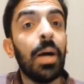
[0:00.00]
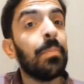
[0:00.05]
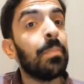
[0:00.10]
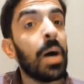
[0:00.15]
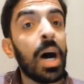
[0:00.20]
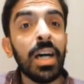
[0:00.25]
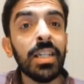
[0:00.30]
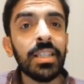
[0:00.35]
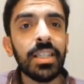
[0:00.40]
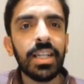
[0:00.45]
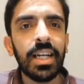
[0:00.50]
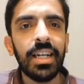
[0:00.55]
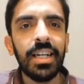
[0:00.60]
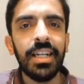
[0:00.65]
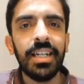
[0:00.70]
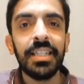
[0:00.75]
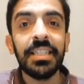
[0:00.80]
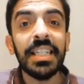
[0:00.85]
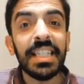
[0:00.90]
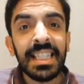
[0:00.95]
But
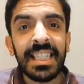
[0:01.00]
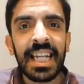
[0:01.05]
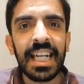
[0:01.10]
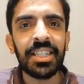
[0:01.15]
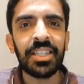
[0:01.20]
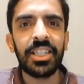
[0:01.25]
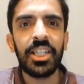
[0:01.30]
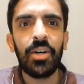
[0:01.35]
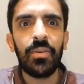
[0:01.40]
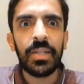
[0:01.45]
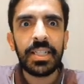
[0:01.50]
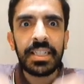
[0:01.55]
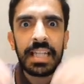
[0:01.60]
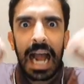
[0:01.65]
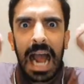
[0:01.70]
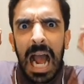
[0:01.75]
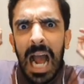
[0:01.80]
this answer is